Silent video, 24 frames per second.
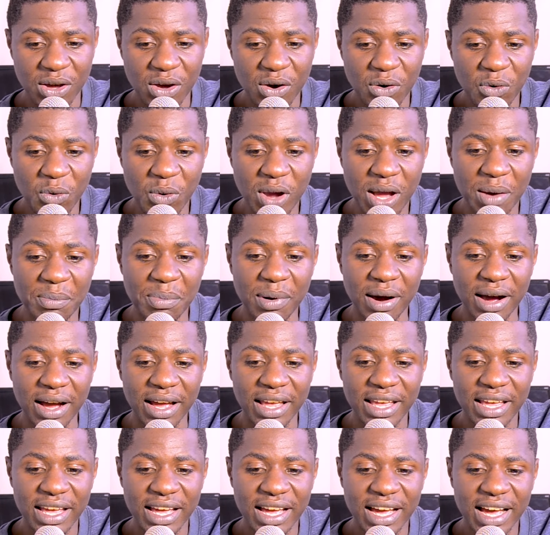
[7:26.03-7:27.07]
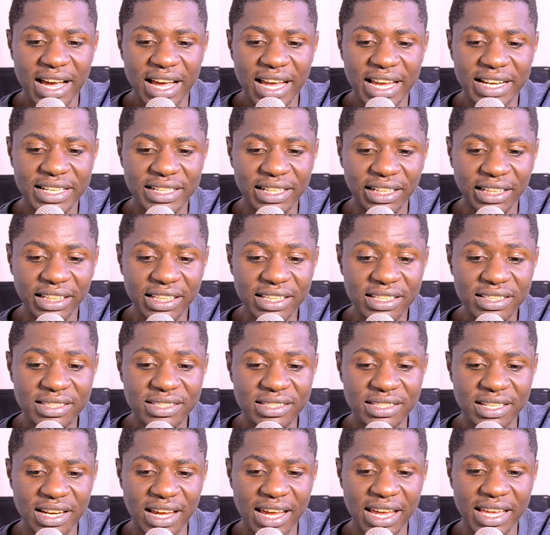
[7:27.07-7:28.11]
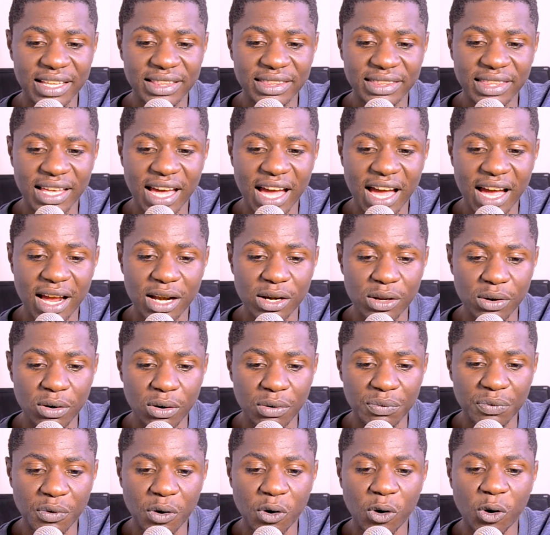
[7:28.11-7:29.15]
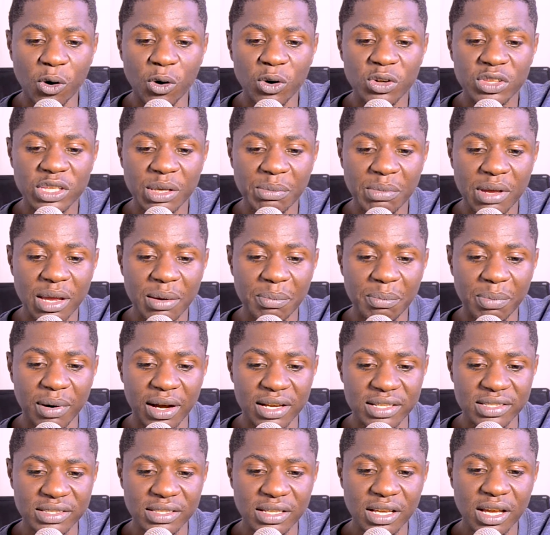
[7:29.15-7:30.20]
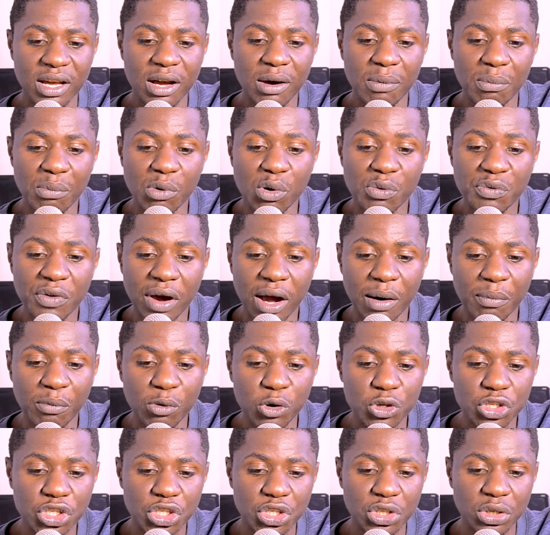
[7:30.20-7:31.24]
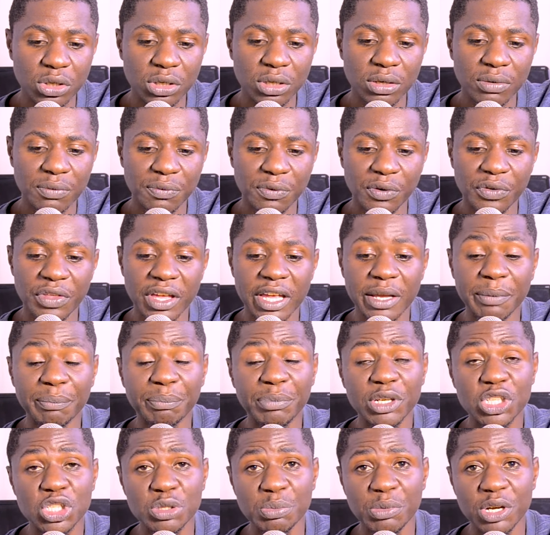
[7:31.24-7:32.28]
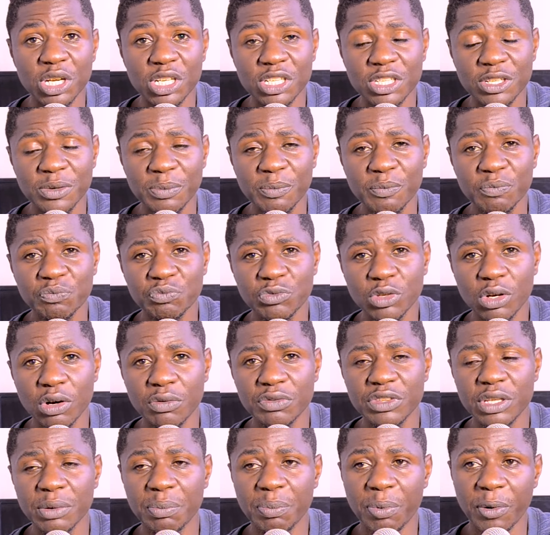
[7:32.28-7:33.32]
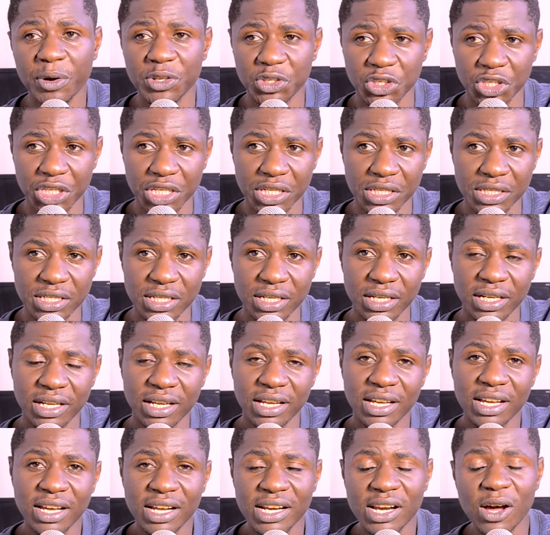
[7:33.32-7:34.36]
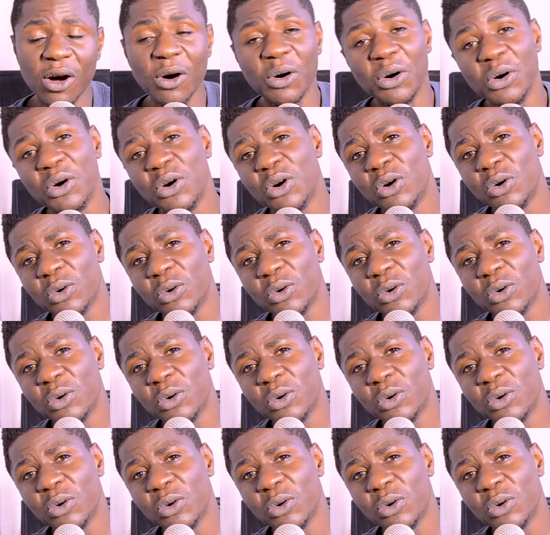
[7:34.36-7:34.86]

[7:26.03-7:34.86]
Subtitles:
whereby at least 1/3 of all the members move a motion for the impeachment of the President. Now,